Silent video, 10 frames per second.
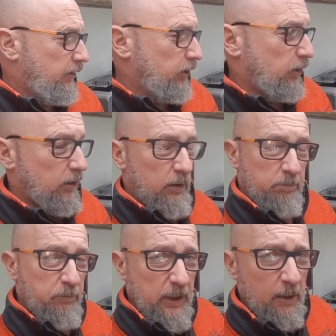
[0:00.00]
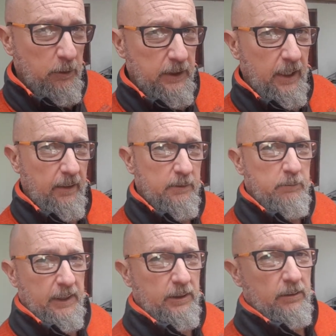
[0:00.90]
So time will tell,
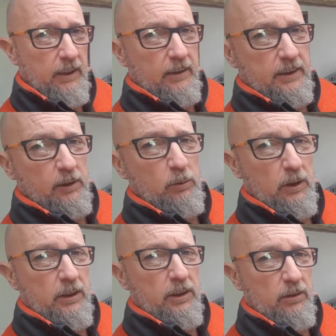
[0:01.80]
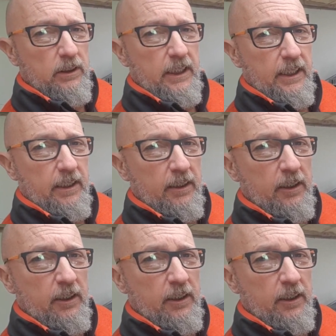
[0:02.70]
make sure that still works okay.